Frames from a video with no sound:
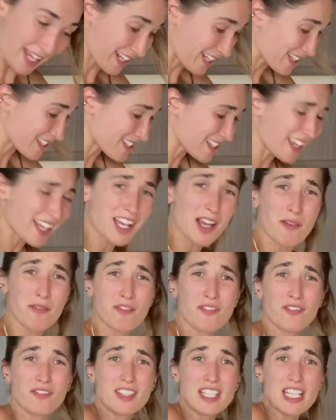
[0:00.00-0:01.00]
it's like a
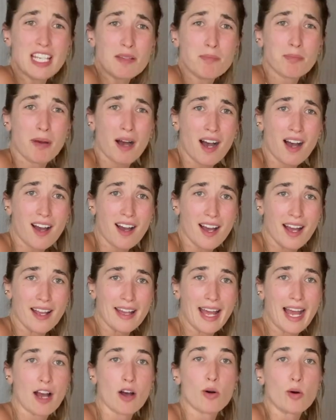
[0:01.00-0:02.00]
deep pot.
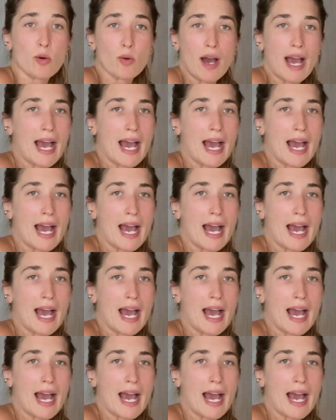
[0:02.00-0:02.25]
How?